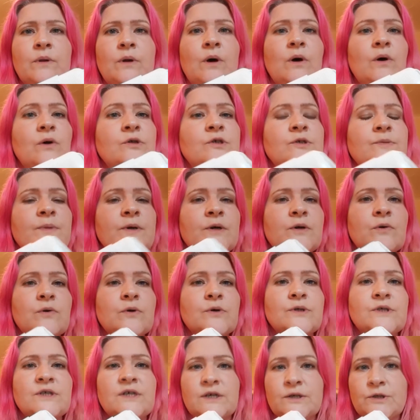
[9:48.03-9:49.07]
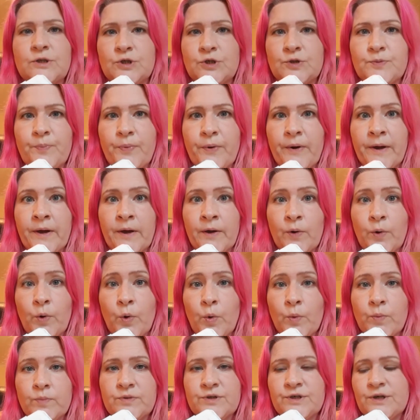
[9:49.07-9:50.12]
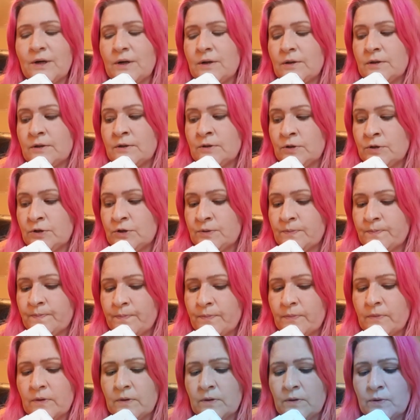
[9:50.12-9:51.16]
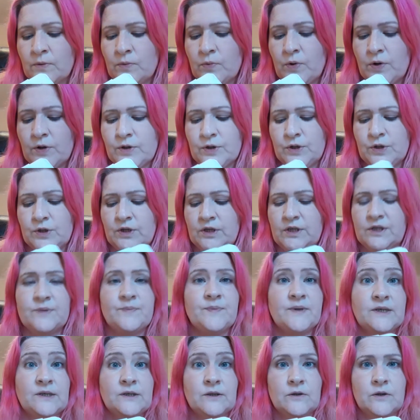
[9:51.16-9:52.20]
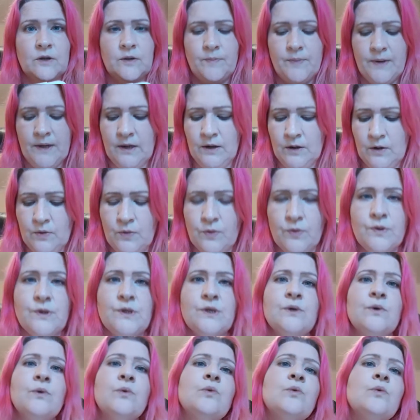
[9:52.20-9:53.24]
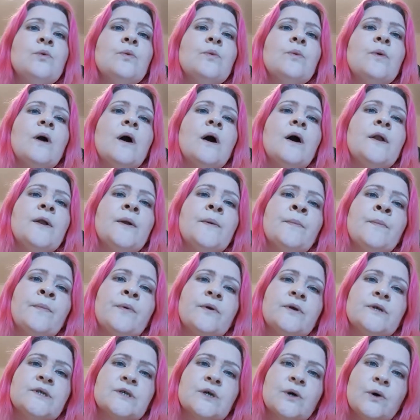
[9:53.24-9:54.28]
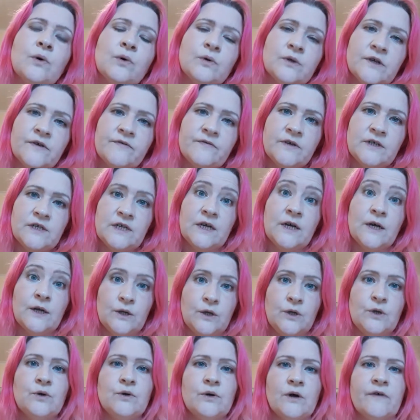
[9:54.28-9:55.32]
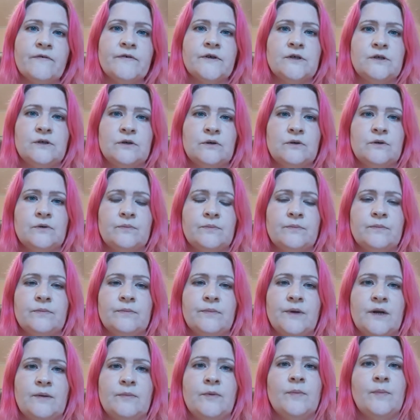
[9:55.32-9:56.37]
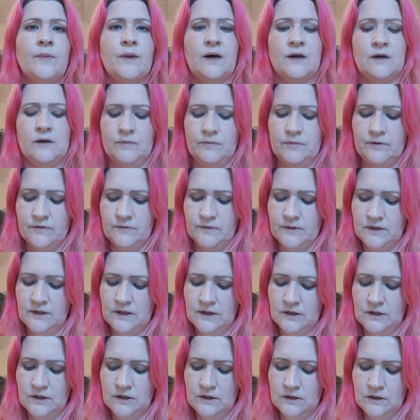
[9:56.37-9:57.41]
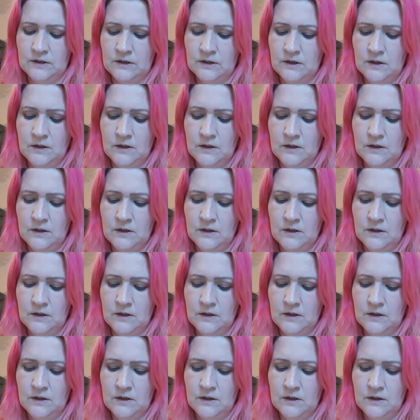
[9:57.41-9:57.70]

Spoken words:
Ultimate Cross Stitch Bingo Challenge, which is basically bingo. So a number is called every day and you have to do minimum that number of stitches.